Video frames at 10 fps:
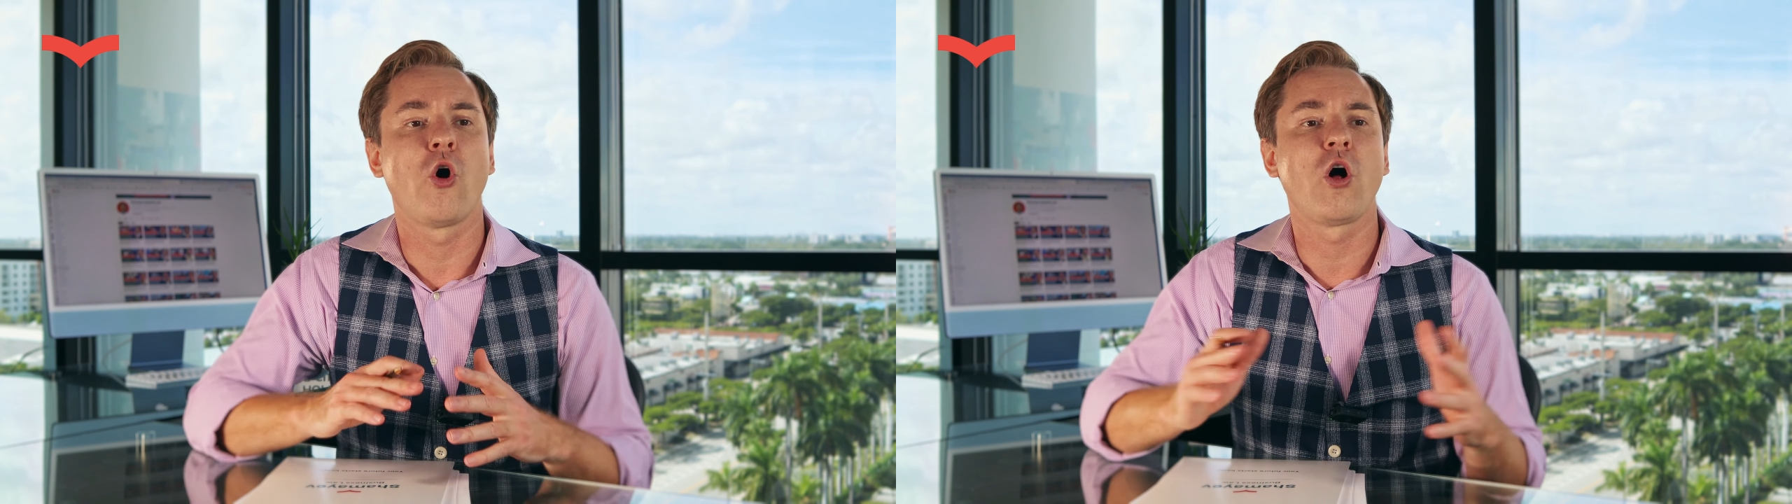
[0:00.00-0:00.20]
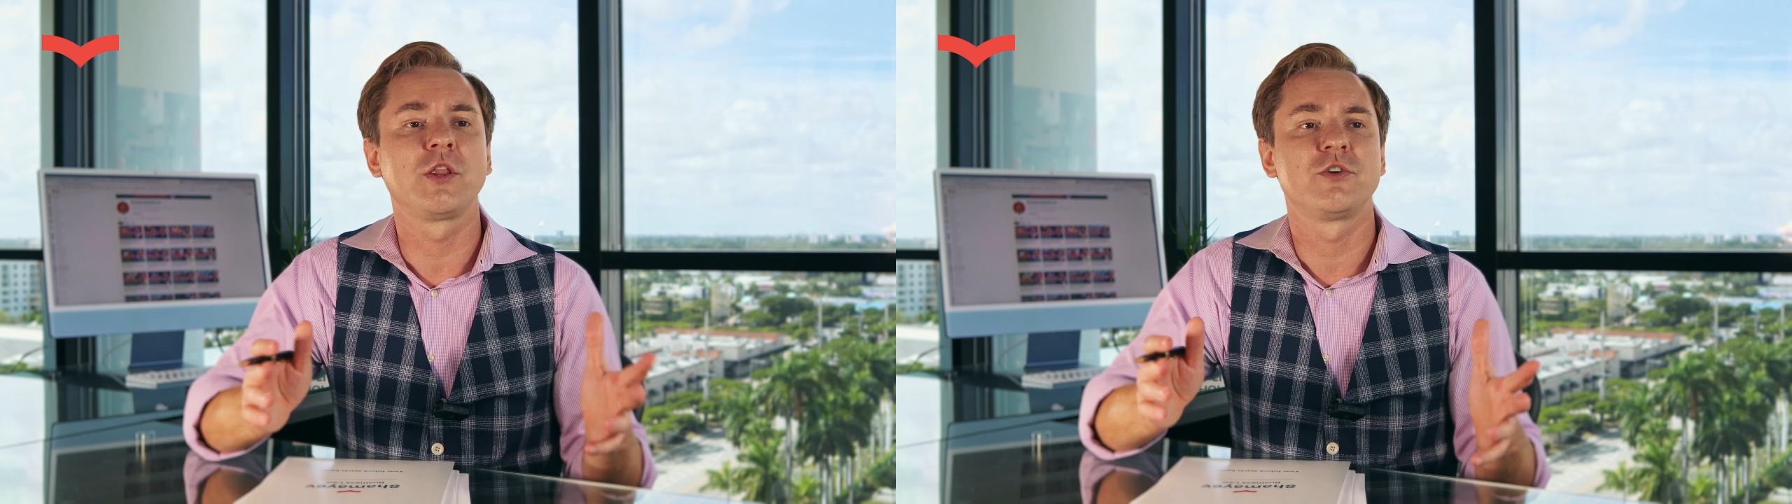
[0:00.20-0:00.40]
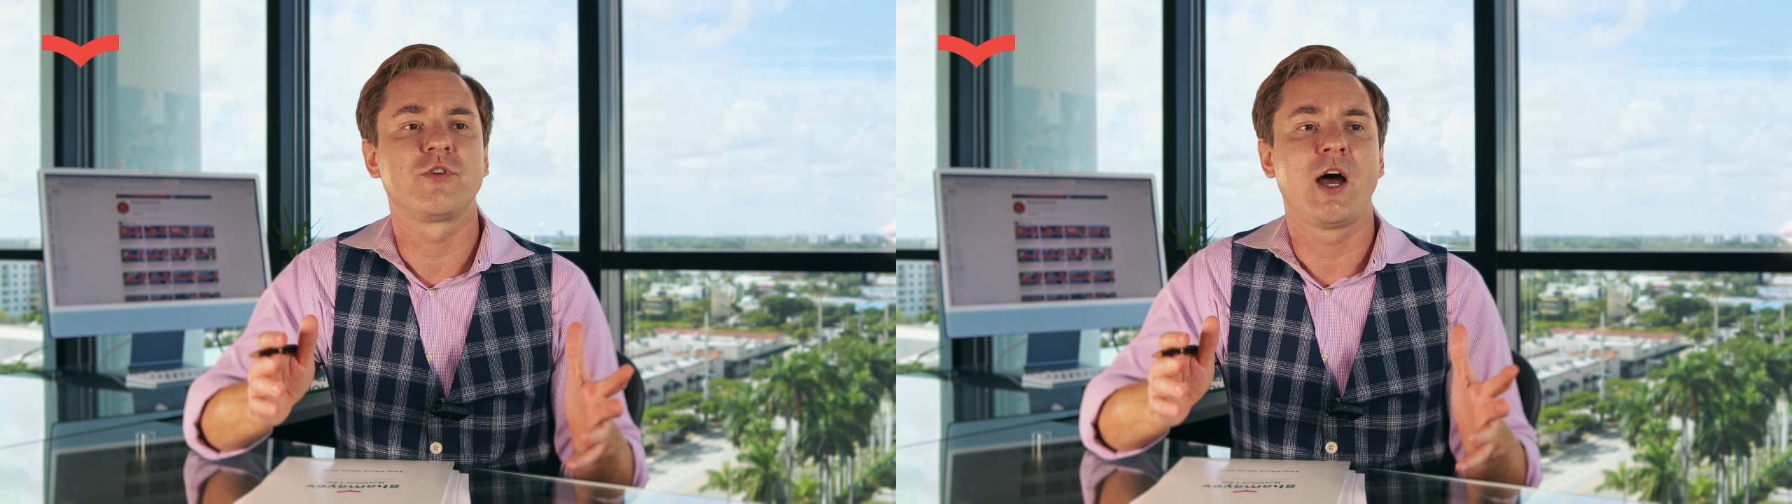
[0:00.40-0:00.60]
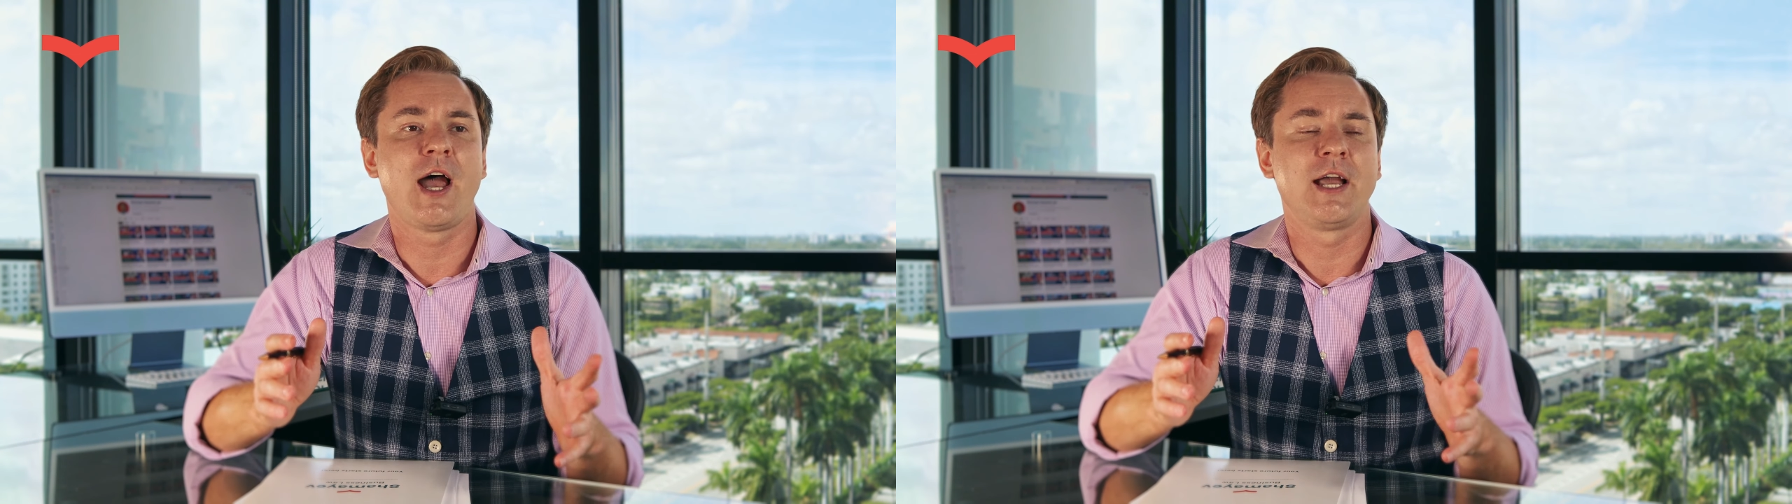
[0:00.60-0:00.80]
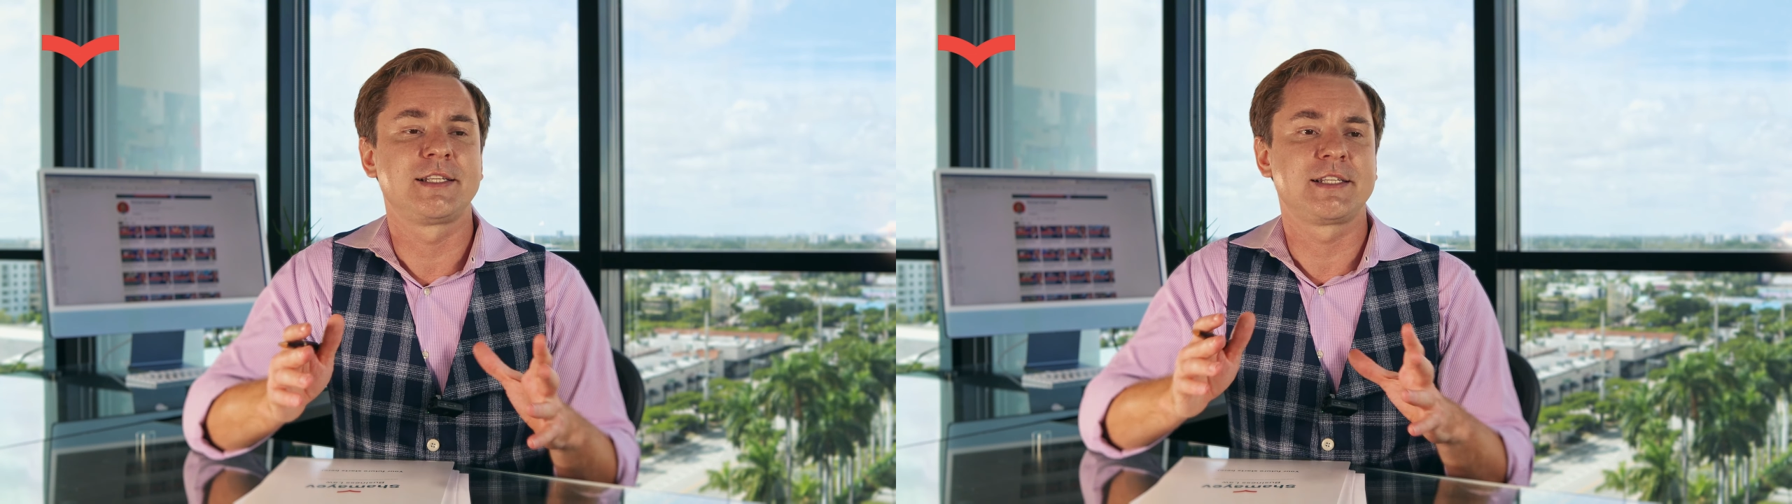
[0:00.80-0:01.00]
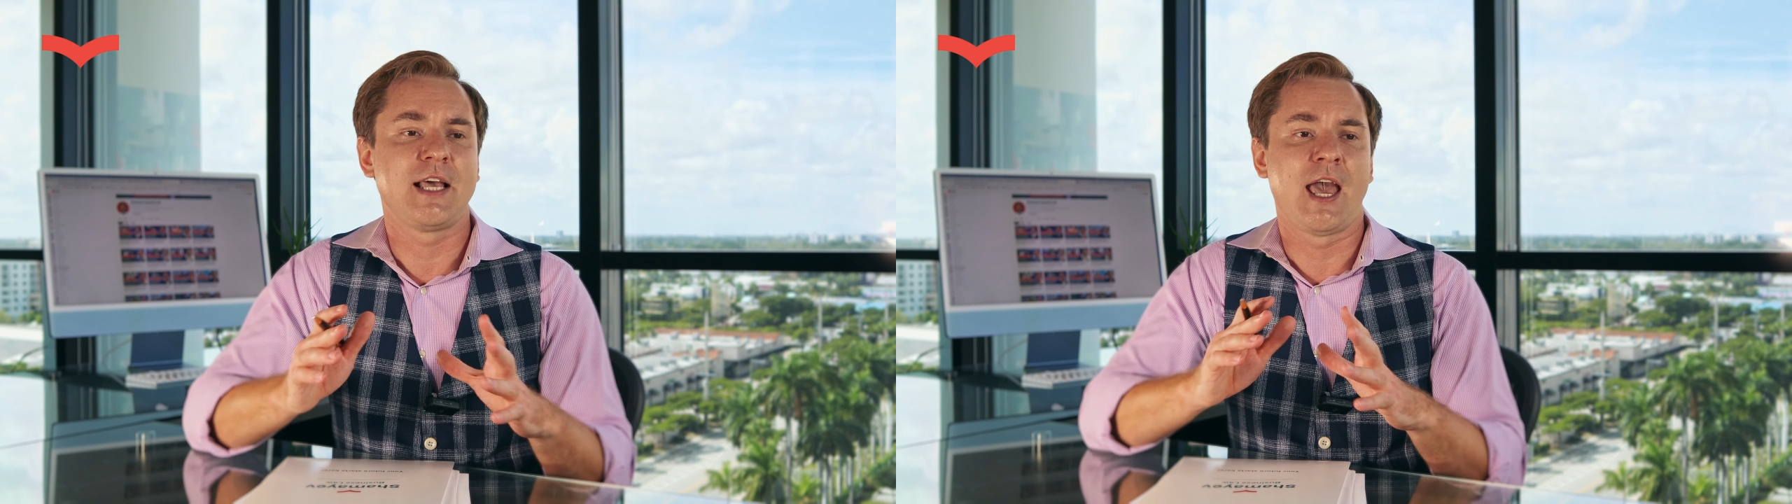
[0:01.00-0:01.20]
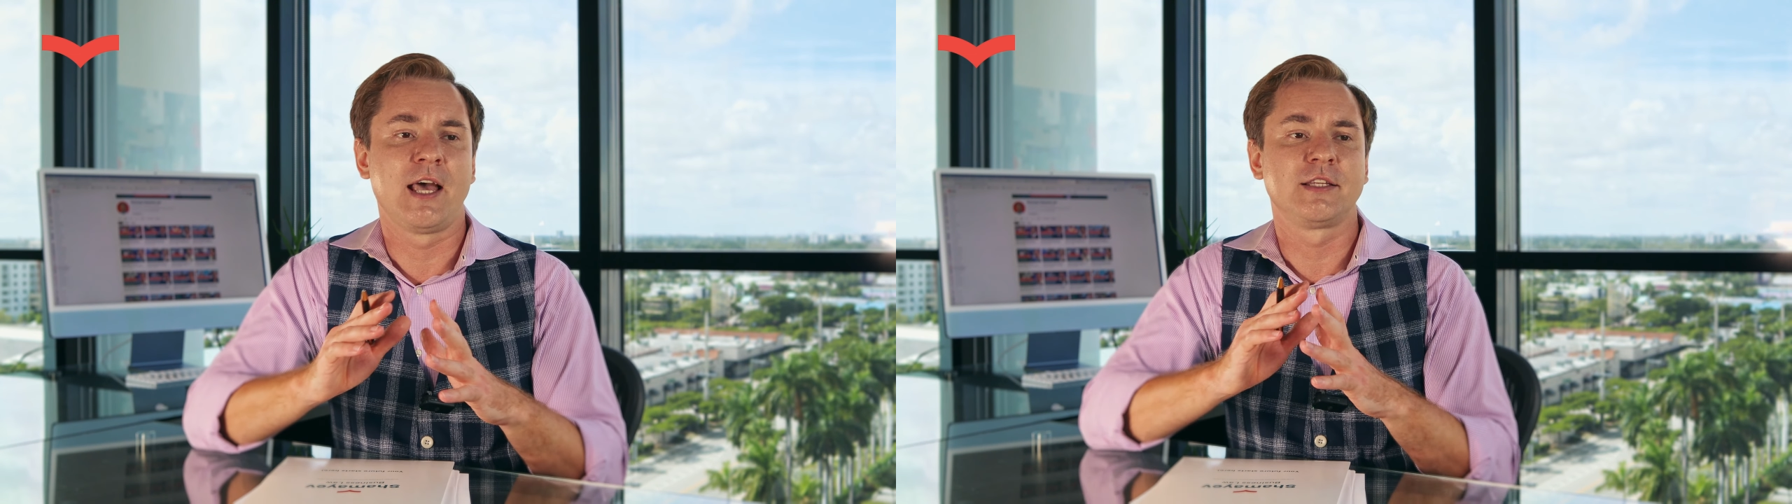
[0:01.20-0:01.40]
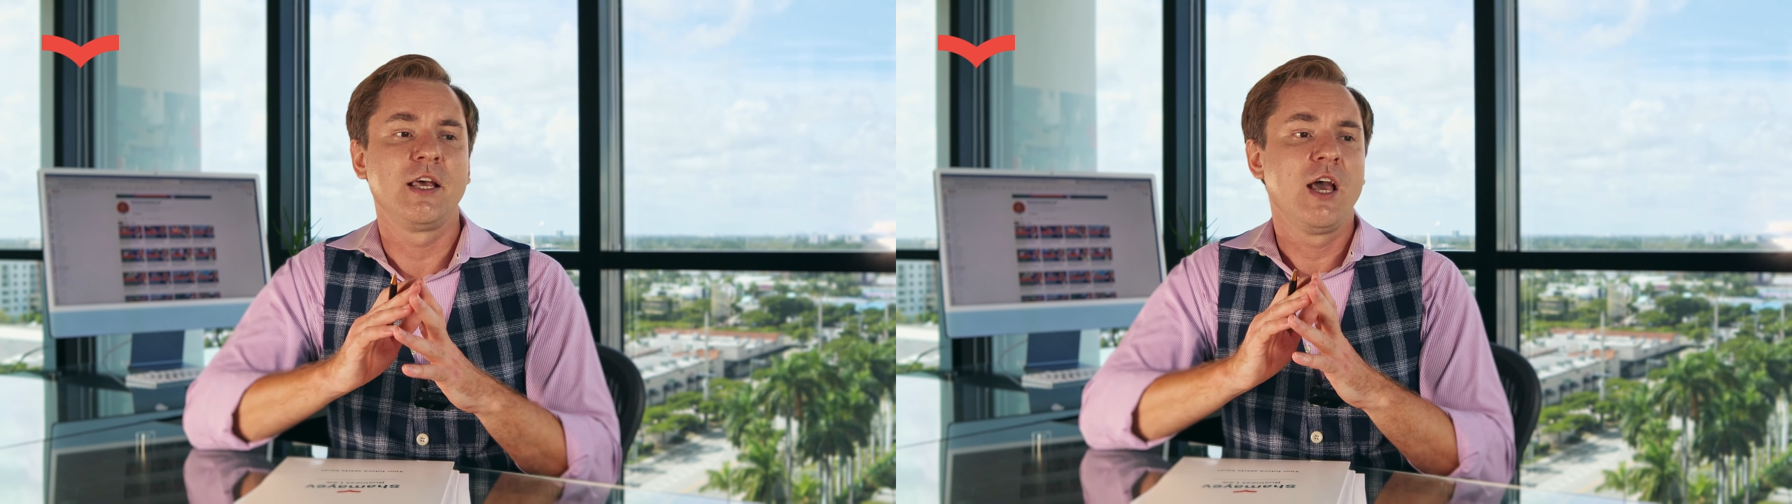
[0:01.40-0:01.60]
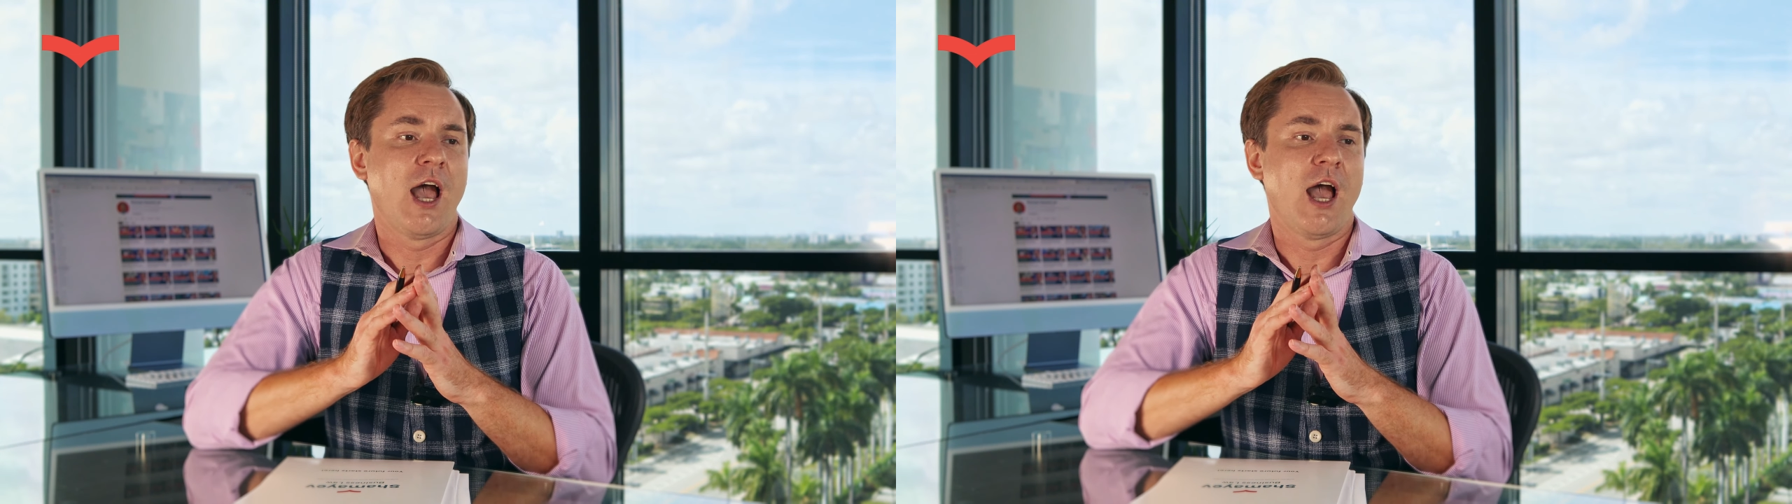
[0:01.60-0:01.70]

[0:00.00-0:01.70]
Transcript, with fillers: all the rights and,